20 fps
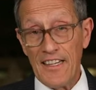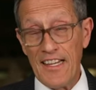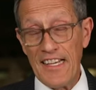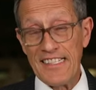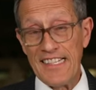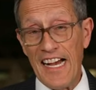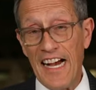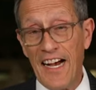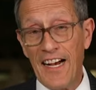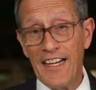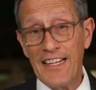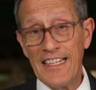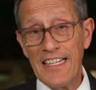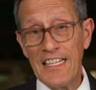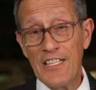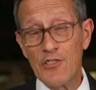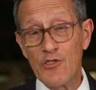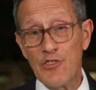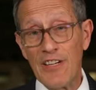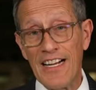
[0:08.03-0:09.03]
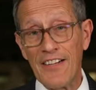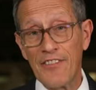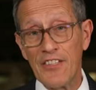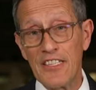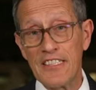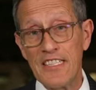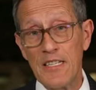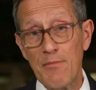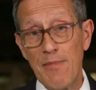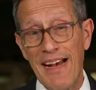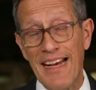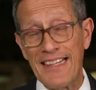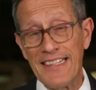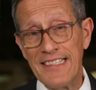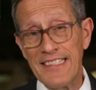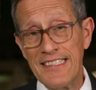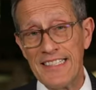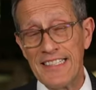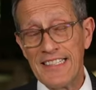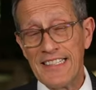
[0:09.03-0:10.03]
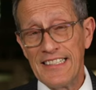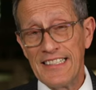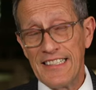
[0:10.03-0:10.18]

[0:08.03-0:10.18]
There's high travel demand,